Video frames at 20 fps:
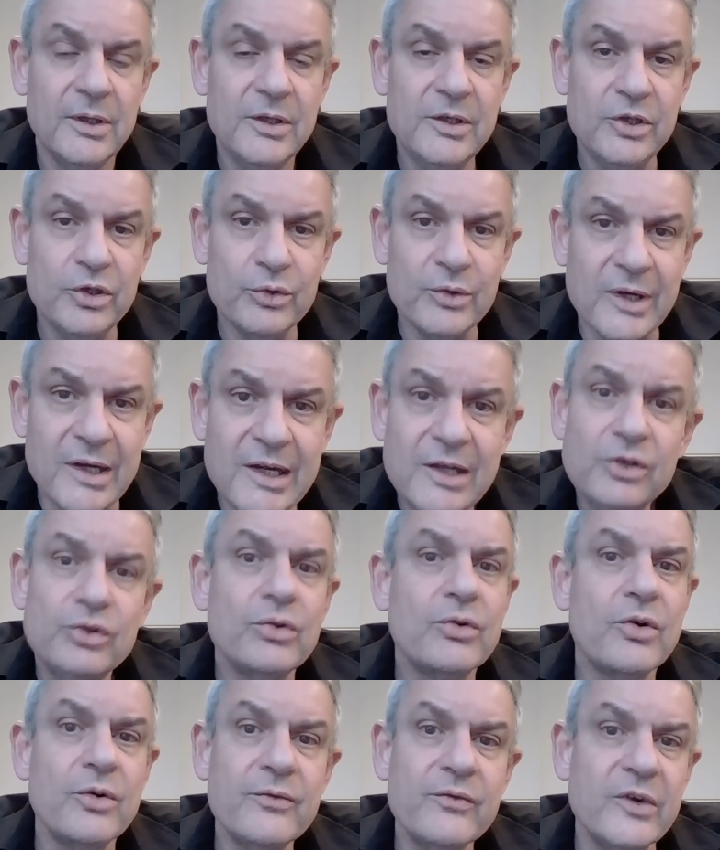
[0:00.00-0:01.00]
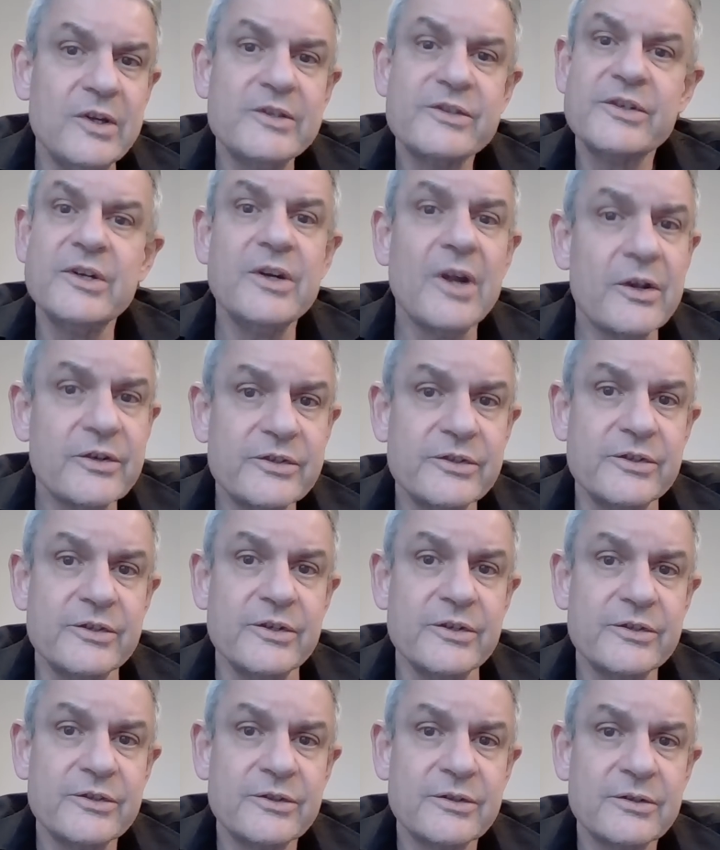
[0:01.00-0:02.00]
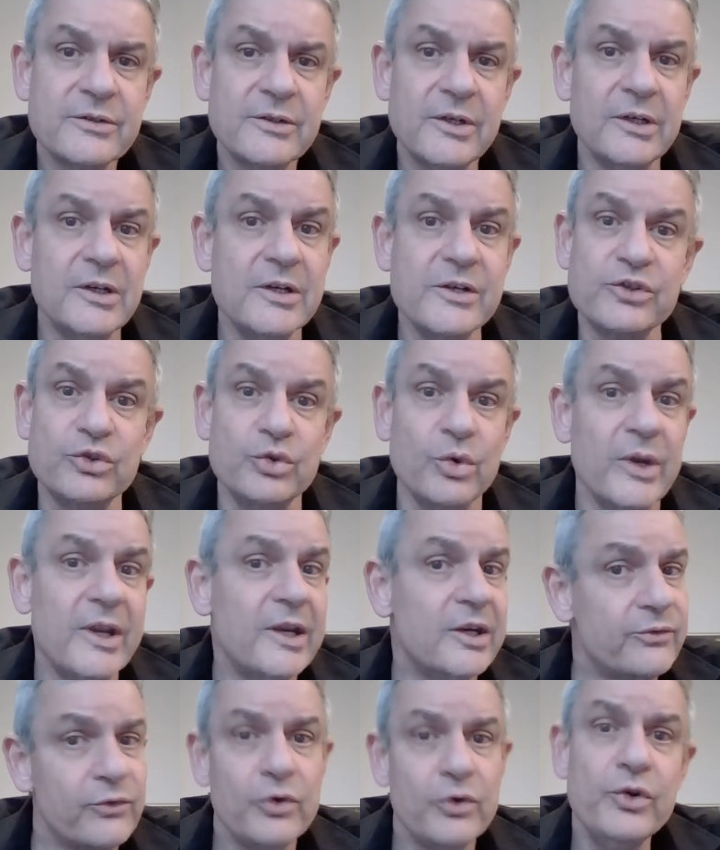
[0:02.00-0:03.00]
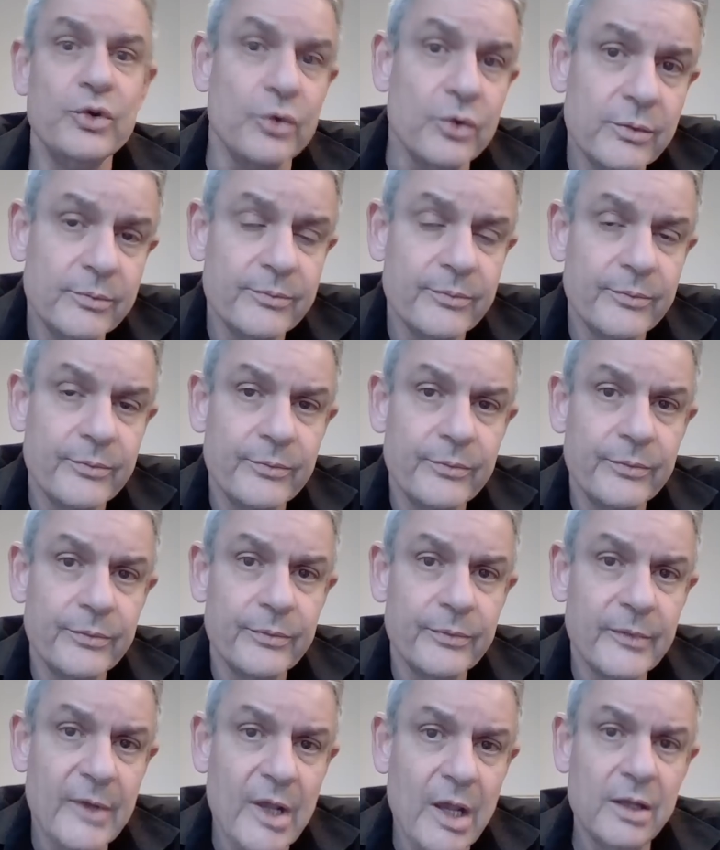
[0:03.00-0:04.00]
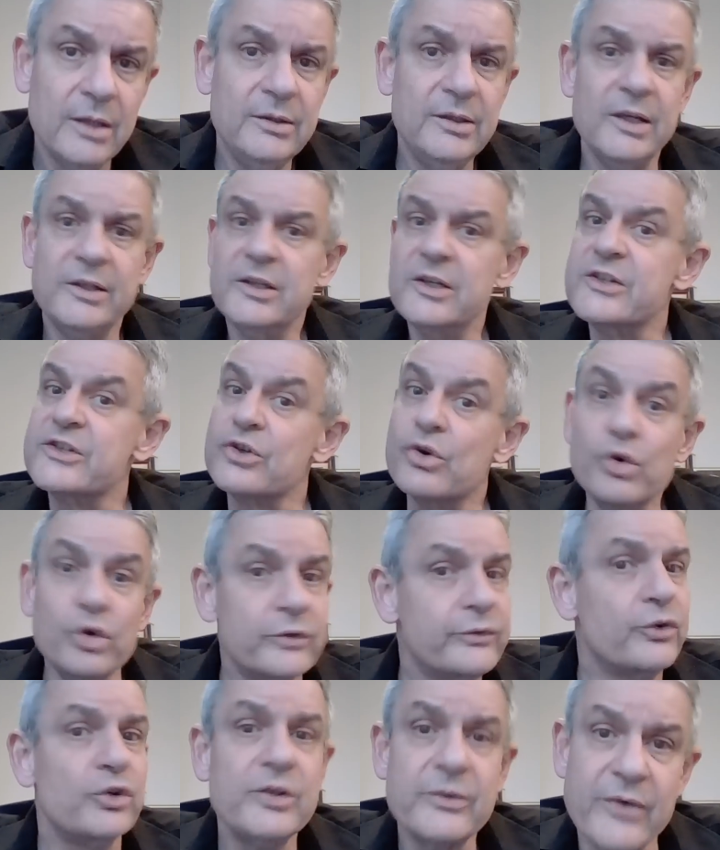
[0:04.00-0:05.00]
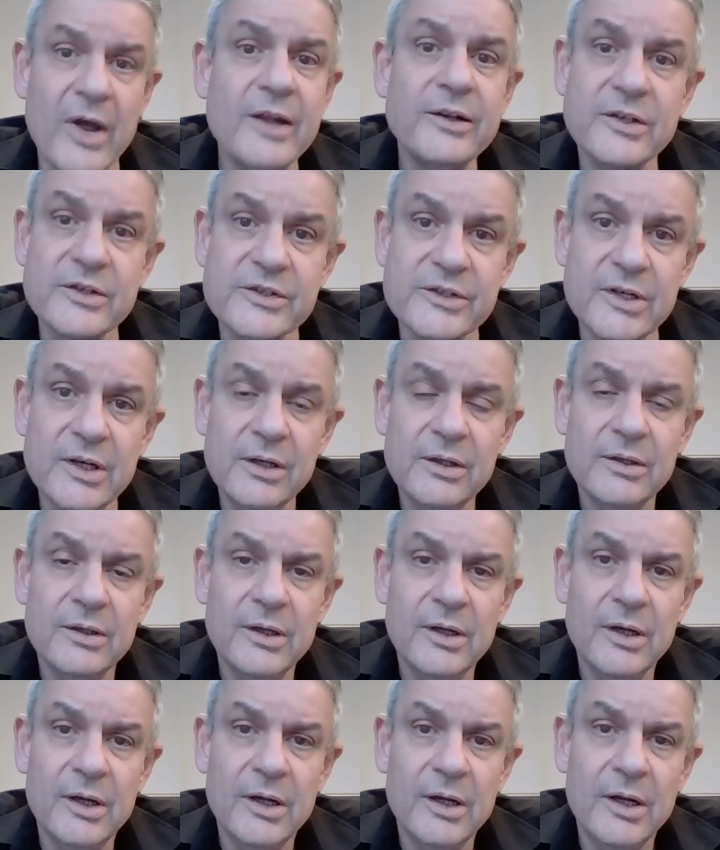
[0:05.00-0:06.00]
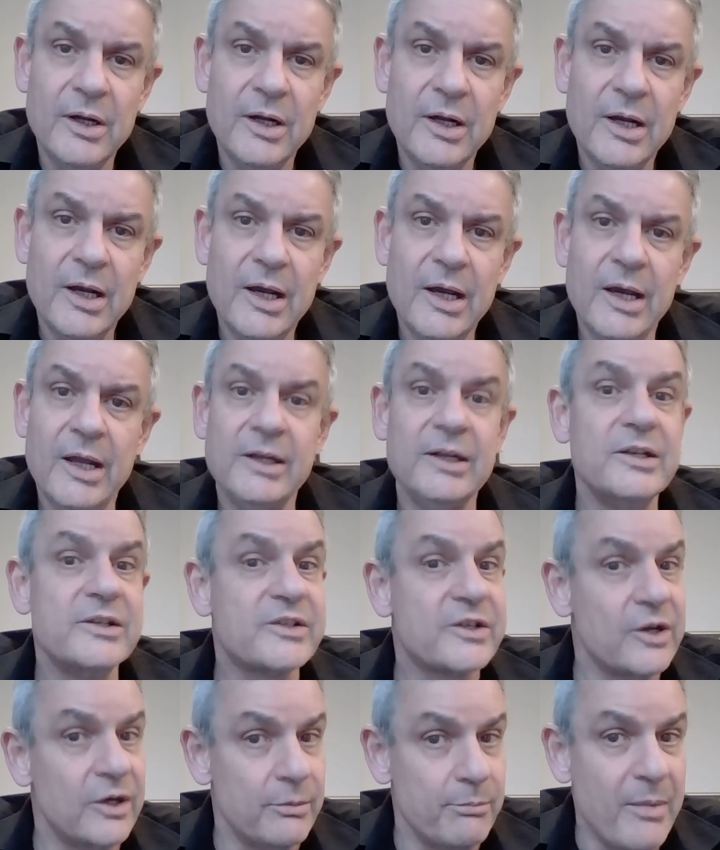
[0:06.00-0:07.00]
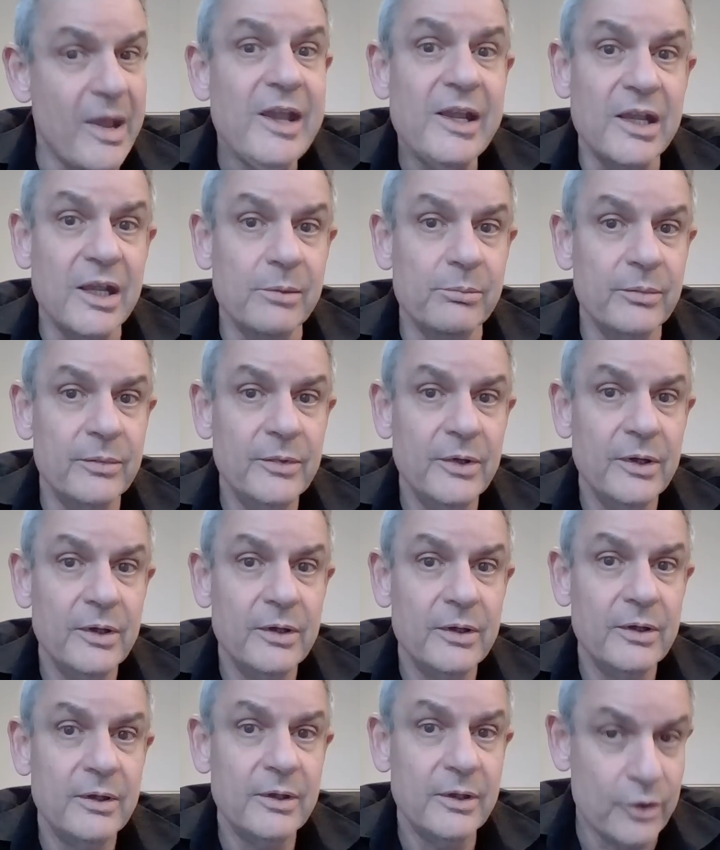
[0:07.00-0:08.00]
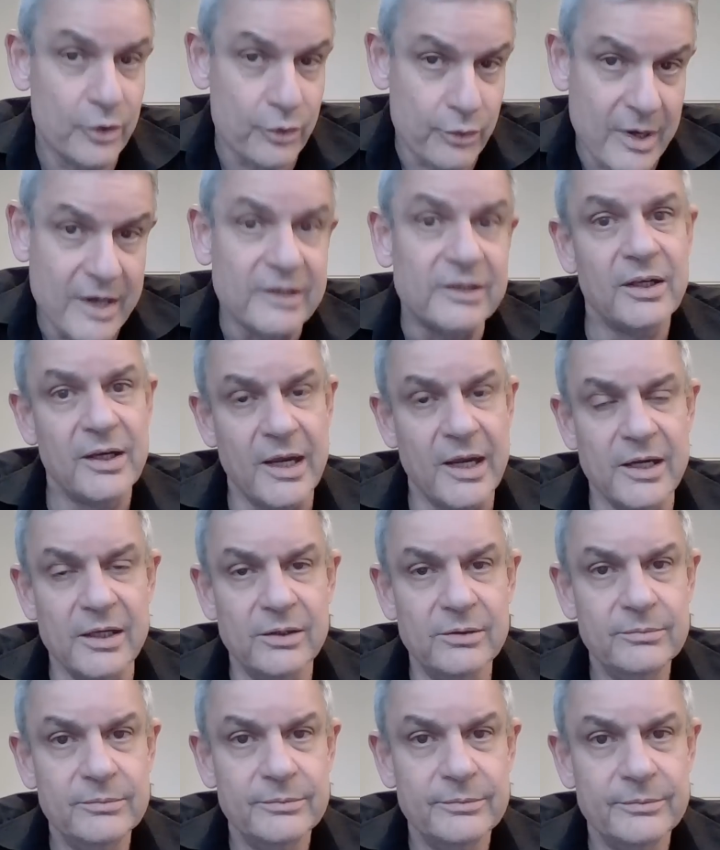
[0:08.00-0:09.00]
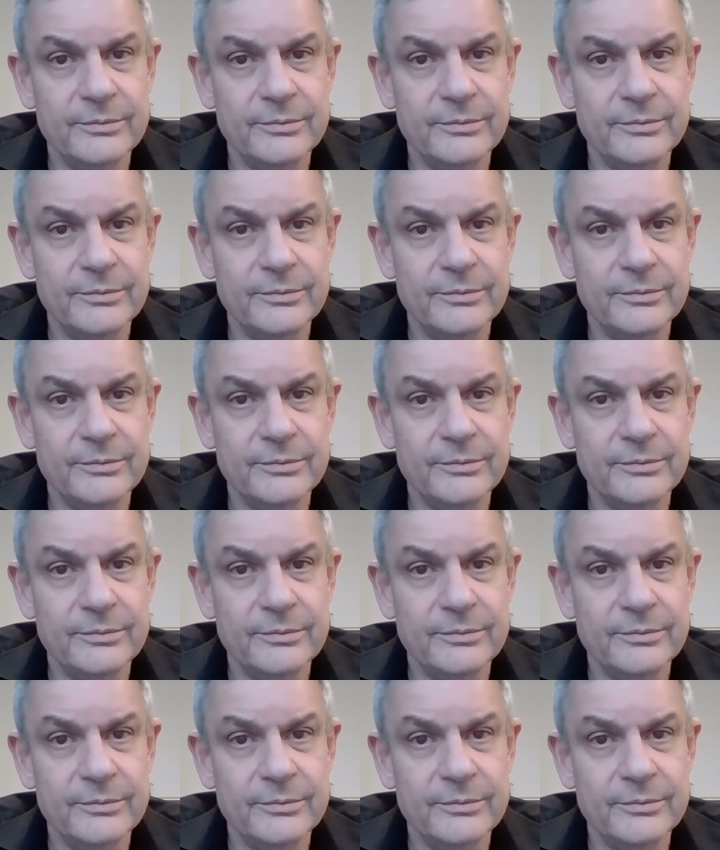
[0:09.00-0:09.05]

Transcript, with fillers: You need to convince a narcissist that he is doing it for you that it's good for the fantasy and it's going to make him great again.